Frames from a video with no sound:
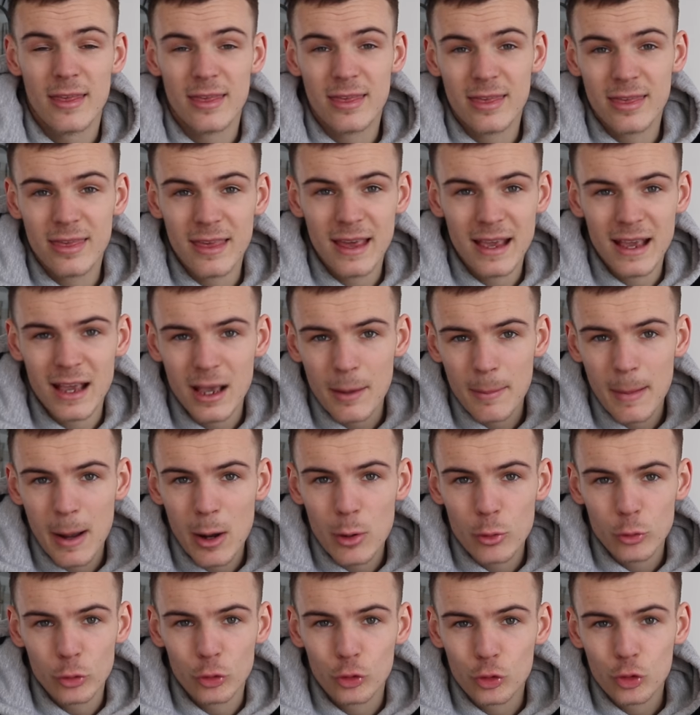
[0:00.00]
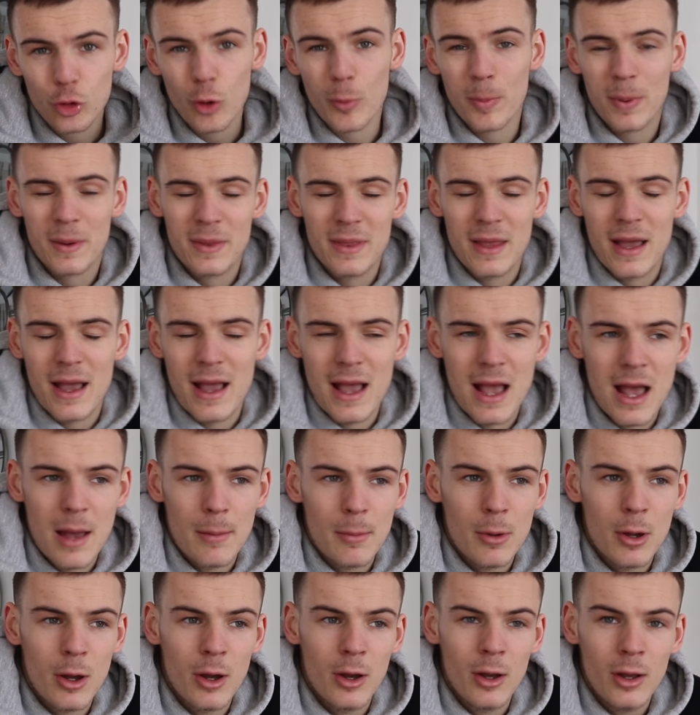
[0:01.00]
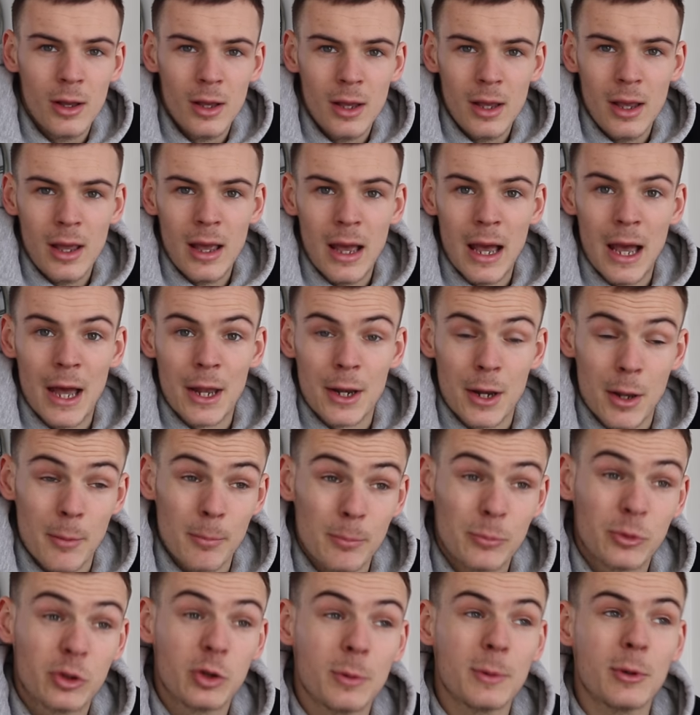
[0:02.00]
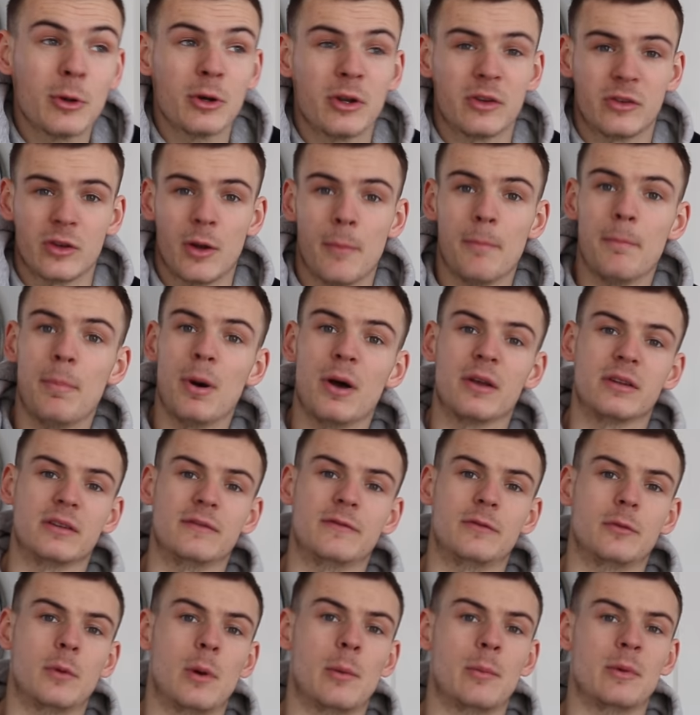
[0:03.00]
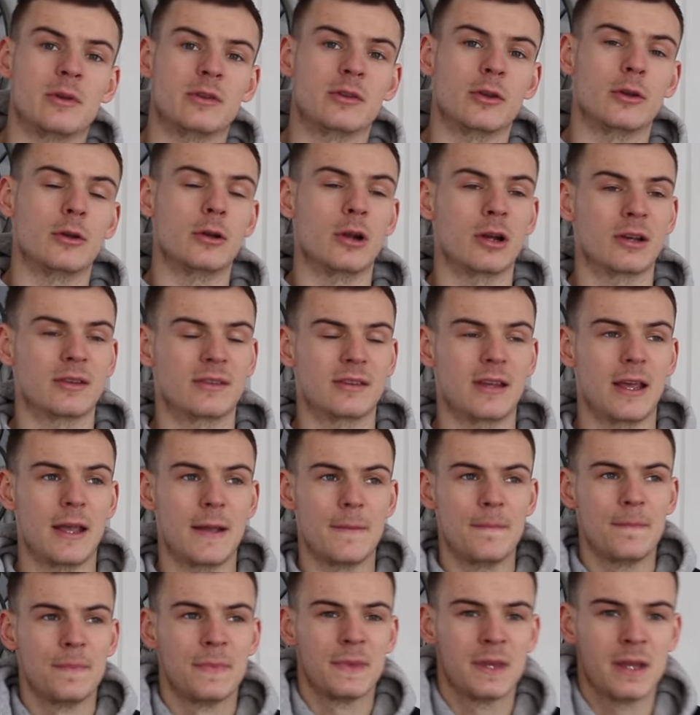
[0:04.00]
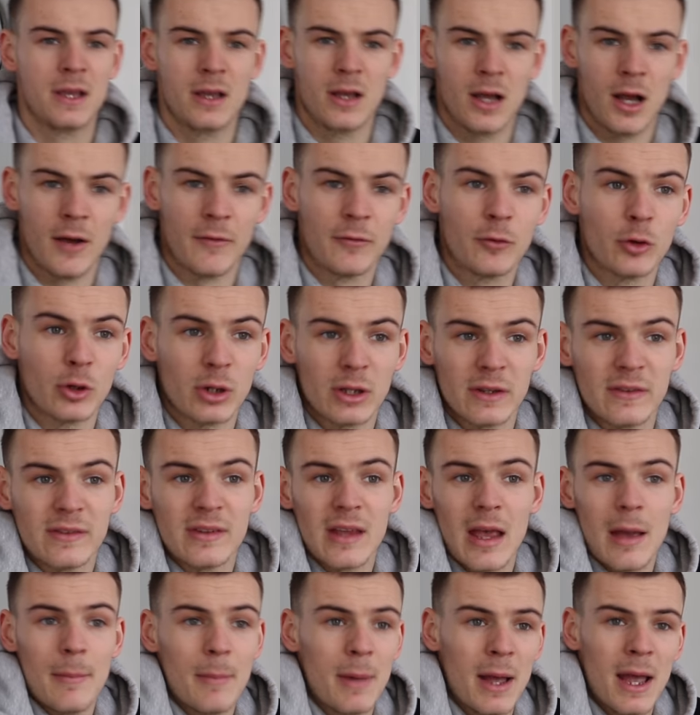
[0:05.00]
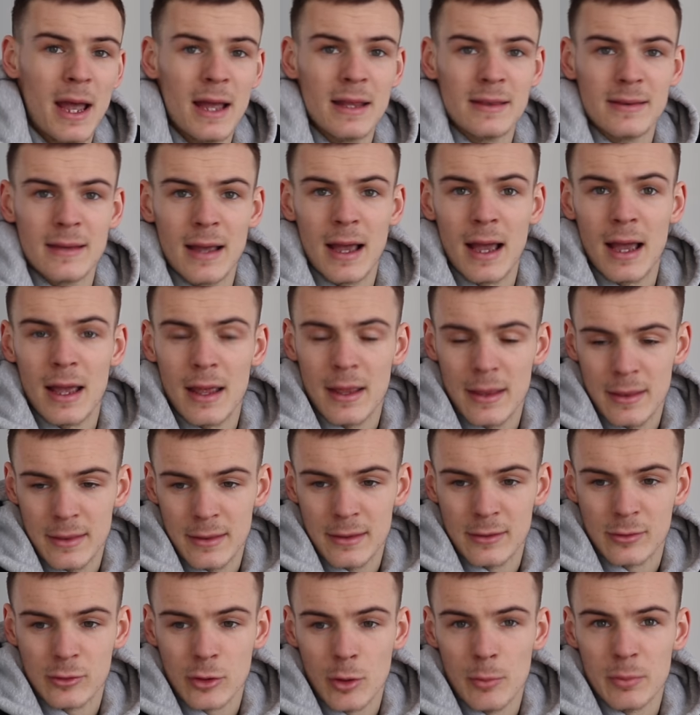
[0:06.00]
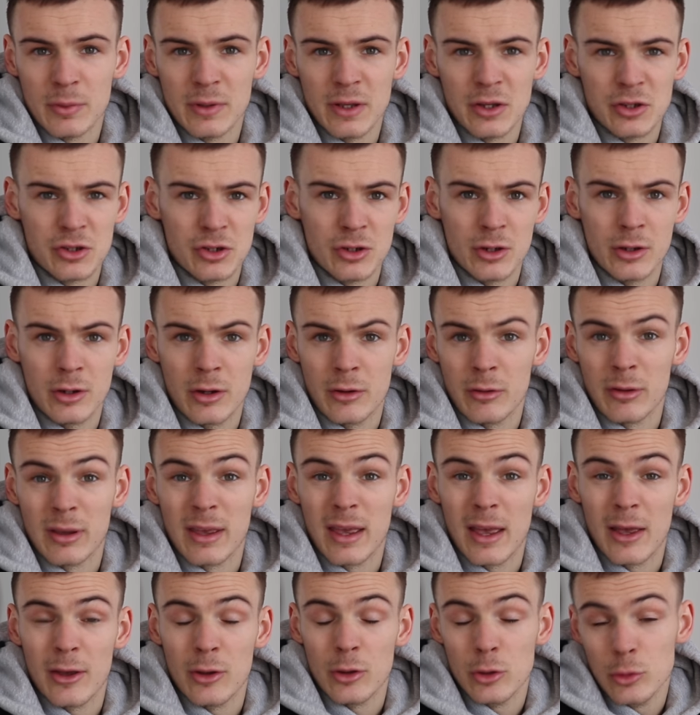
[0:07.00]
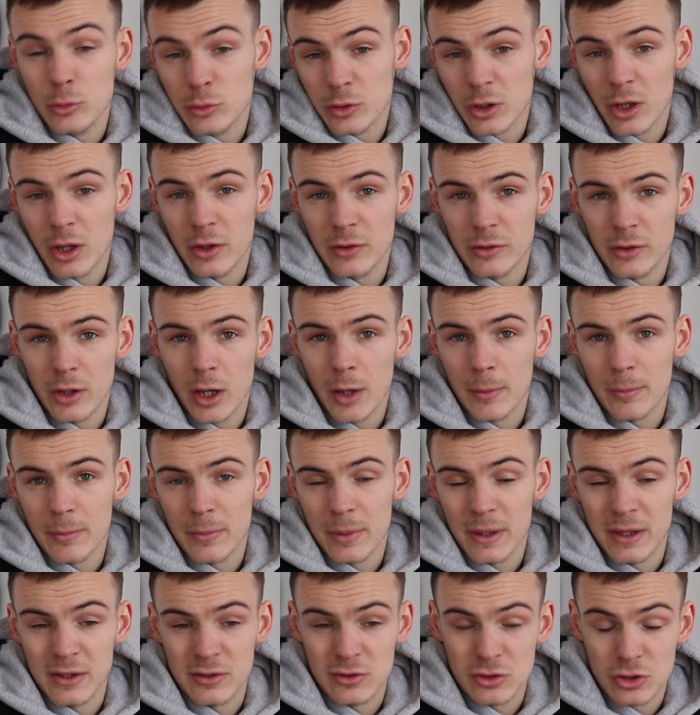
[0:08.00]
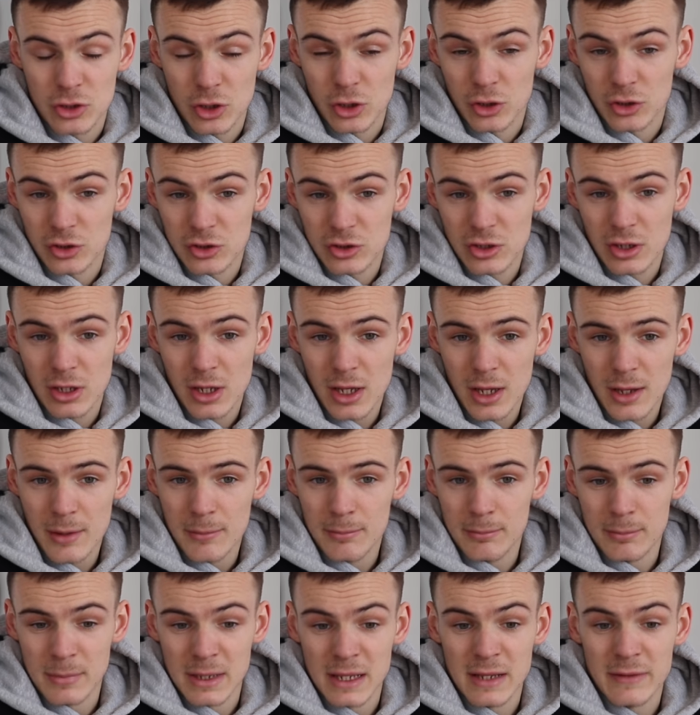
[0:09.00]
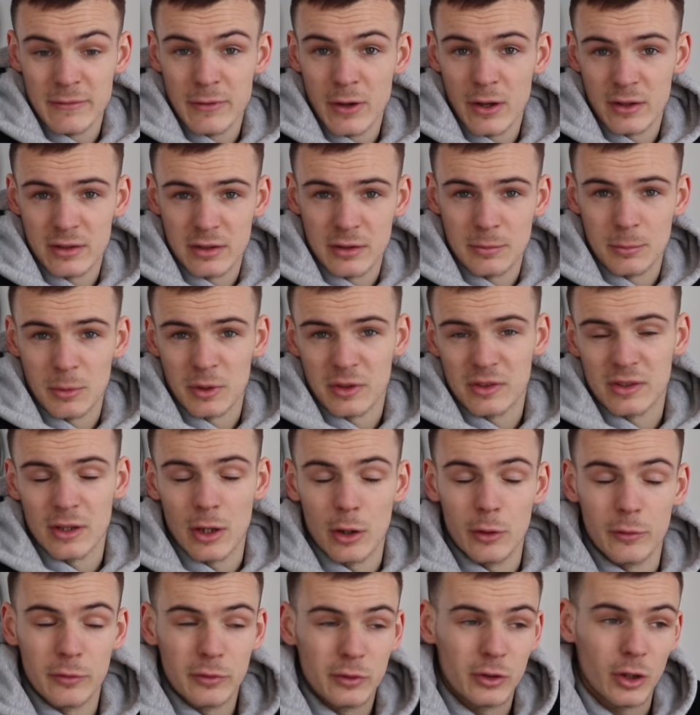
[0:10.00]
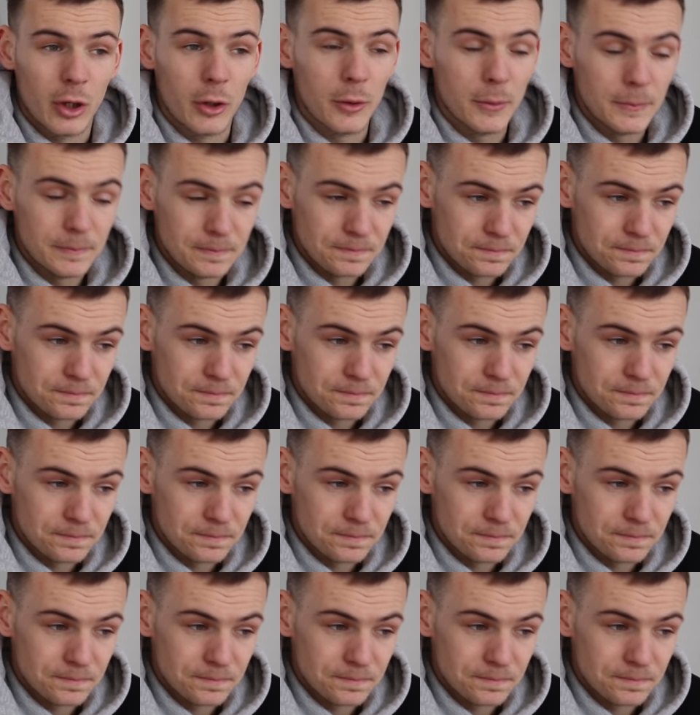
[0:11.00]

think about dropping that hammer. And I'm, to be honest, I'm buzzing for when we do. Like I say, I've got it set in my head that this competition, I don't care who turns up, it's just me versus myself. So